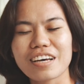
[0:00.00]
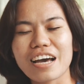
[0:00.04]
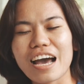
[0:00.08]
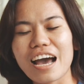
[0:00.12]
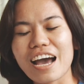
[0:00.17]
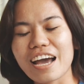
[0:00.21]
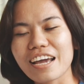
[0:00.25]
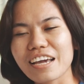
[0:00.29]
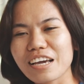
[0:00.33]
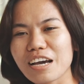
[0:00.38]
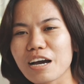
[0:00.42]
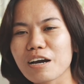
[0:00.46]

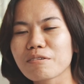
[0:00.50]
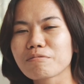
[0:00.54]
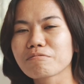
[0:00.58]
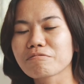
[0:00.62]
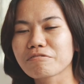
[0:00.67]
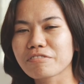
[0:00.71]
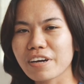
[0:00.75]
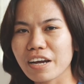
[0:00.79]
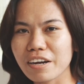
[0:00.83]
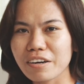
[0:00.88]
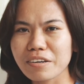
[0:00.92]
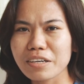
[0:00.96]
I
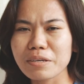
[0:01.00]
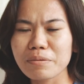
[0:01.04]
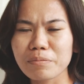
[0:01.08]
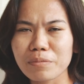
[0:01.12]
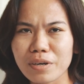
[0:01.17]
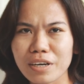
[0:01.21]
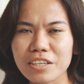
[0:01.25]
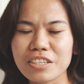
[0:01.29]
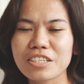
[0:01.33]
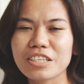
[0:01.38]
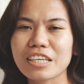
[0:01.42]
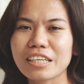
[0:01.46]
am very
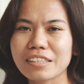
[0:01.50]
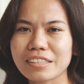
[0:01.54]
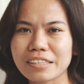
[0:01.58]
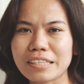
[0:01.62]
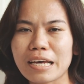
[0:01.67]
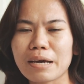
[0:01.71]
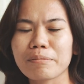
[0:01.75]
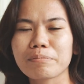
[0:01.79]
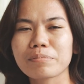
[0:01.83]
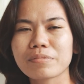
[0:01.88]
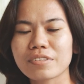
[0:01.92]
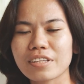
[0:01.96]
much
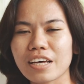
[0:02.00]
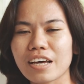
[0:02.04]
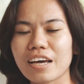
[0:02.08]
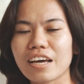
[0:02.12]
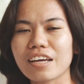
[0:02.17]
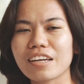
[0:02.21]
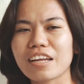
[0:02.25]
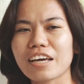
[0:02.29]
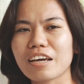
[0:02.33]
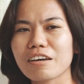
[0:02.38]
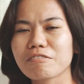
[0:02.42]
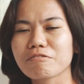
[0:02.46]

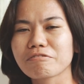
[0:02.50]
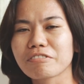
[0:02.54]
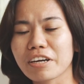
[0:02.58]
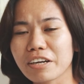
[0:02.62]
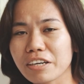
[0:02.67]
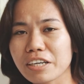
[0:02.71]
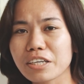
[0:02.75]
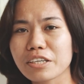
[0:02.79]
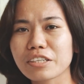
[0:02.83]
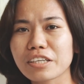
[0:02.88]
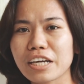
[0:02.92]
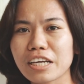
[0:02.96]
indebted, I am
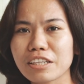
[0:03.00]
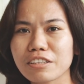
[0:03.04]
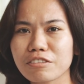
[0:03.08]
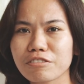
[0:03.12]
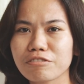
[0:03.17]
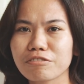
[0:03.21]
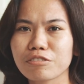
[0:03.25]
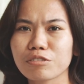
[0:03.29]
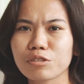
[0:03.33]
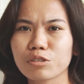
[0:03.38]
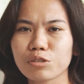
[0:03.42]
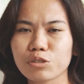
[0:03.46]
very
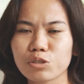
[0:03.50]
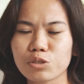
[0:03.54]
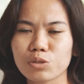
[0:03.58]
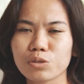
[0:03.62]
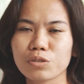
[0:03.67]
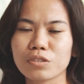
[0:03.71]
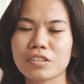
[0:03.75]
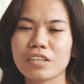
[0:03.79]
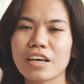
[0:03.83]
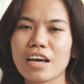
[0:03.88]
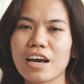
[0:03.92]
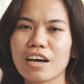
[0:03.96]
grateful
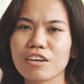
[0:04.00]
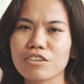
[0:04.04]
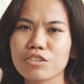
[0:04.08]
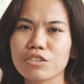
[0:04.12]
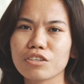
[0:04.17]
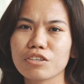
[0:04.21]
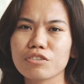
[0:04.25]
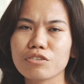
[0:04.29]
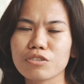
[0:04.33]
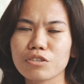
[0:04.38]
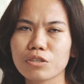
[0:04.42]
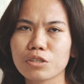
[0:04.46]
to the
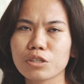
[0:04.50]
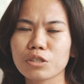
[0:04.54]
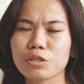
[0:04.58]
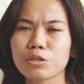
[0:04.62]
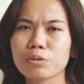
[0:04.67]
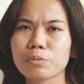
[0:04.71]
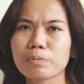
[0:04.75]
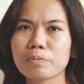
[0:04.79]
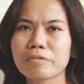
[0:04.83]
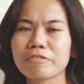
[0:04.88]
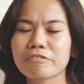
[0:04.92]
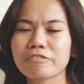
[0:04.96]
Actions
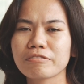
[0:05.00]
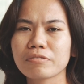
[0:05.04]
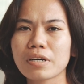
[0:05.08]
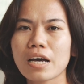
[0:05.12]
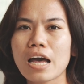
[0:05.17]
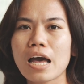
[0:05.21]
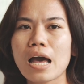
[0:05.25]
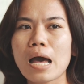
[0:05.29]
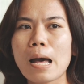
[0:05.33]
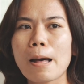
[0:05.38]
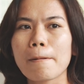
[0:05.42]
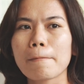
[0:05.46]
Group
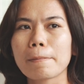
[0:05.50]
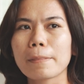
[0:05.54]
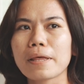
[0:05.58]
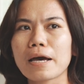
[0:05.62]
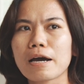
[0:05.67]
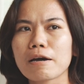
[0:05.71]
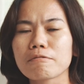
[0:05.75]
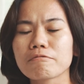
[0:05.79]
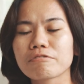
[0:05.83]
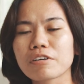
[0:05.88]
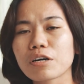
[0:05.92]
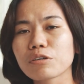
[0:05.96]

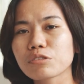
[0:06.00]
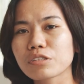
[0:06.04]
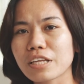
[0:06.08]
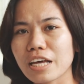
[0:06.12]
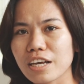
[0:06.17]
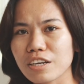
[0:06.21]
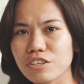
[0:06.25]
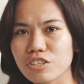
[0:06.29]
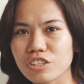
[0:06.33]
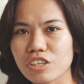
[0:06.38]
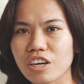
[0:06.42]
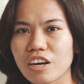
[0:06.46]

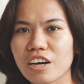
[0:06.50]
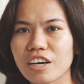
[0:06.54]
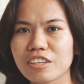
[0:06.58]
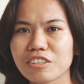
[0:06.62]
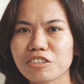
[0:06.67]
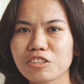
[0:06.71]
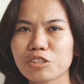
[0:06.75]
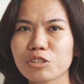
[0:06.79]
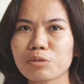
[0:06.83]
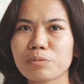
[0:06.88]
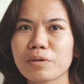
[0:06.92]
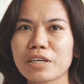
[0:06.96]

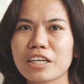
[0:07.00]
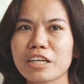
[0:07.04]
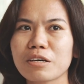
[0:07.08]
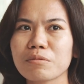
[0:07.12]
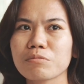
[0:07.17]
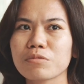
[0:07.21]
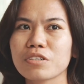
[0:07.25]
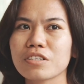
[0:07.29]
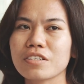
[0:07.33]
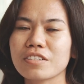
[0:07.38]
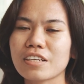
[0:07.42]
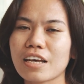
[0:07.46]
Foundation, to
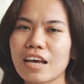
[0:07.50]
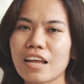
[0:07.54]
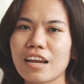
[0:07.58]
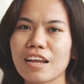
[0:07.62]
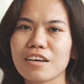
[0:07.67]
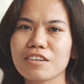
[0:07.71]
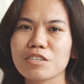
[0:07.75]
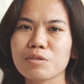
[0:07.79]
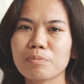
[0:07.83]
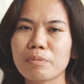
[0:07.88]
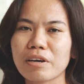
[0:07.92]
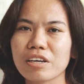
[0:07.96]
Madam
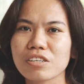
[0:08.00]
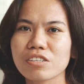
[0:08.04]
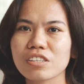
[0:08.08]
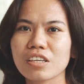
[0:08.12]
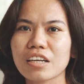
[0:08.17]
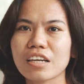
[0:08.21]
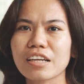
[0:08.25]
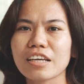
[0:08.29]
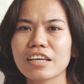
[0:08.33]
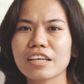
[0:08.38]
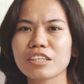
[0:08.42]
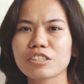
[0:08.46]
Gisela
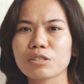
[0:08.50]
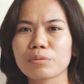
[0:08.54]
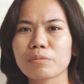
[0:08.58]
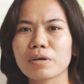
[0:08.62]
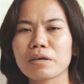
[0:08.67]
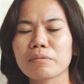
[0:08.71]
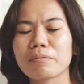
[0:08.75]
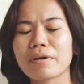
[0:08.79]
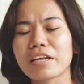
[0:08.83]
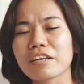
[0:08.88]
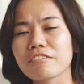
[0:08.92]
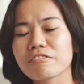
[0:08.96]
especially, to
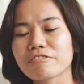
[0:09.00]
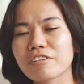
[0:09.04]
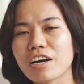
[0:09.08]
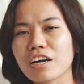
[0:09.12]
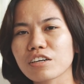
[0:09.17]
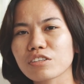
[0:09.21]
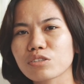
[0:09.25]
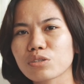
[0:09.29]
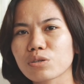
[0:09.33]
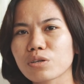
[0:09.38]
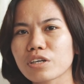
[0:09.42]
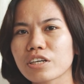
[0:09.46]
my
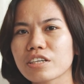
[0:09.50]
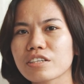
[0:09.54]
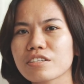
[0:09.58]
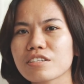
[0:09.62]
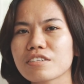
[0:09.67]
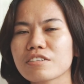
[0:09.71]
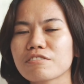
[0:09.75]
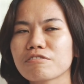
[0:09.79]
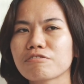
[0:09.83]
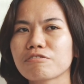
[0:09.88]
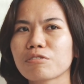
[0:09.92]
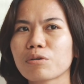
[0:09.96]

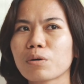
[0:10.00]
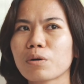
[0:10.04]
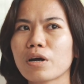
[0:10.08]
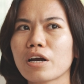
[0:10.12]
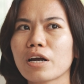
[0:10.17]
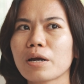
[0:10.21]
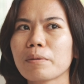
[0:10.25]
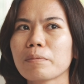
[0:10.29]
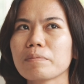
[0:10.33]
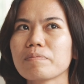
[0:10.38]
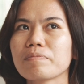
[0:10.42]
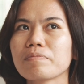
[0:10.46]
benefactors
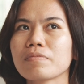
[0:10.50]
for